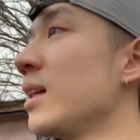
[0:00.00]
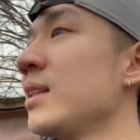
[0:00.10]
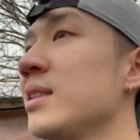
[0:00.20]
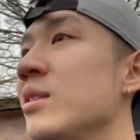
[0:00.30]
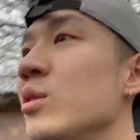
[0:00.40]
I
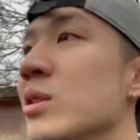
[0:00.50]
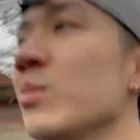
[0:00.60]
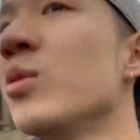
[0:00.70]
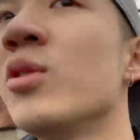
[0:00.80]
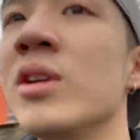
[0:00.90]
need to do some
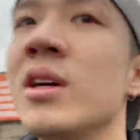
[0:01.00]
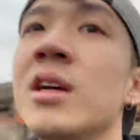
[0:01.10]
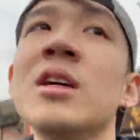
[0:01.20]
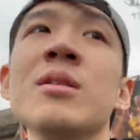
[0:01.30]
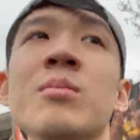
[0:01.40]
more
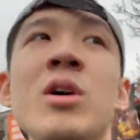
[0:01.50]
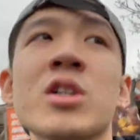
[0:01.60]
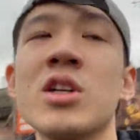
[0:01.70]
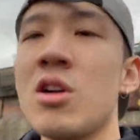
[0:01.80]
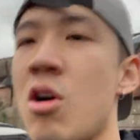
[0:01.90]

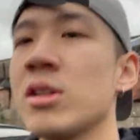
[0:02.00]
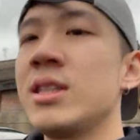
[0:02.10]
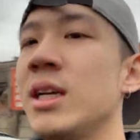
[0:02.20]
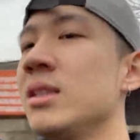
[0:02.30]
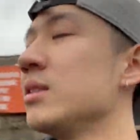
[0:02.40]
martial art
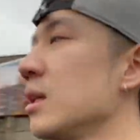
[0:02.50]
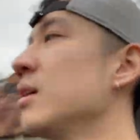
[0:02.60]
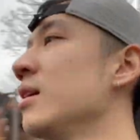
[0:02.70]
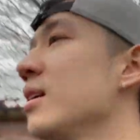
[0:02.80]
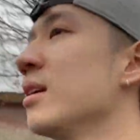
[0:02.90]
things,
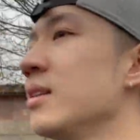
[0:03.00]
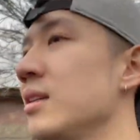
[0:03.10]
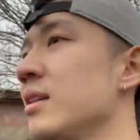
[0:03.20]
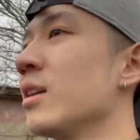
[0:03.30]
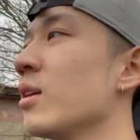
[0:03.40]

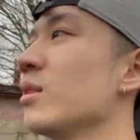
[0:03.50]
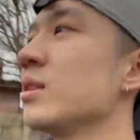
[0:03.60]
you know,